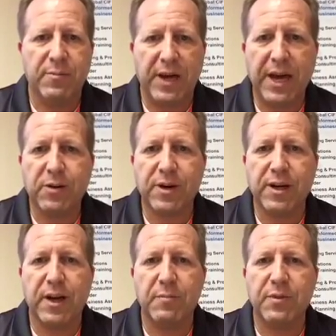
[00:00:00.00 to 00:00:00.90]
catering
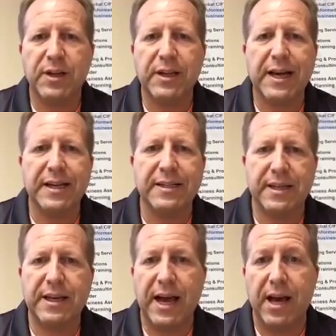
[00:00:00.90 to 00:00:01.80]
company that is
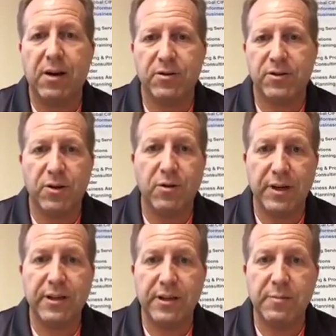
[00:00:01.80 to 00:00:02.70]
in-house, so
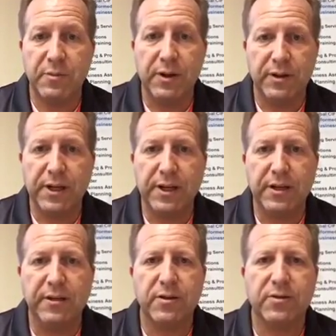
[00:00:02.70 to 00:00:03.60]
in the building,
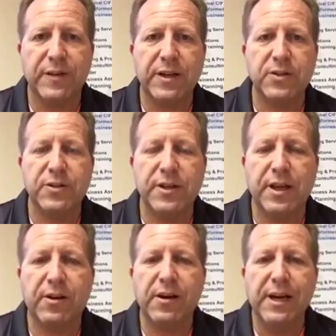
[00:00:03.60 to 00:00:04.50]
in the convention
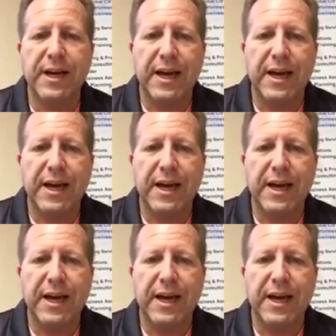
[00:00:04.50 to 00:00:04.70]
center.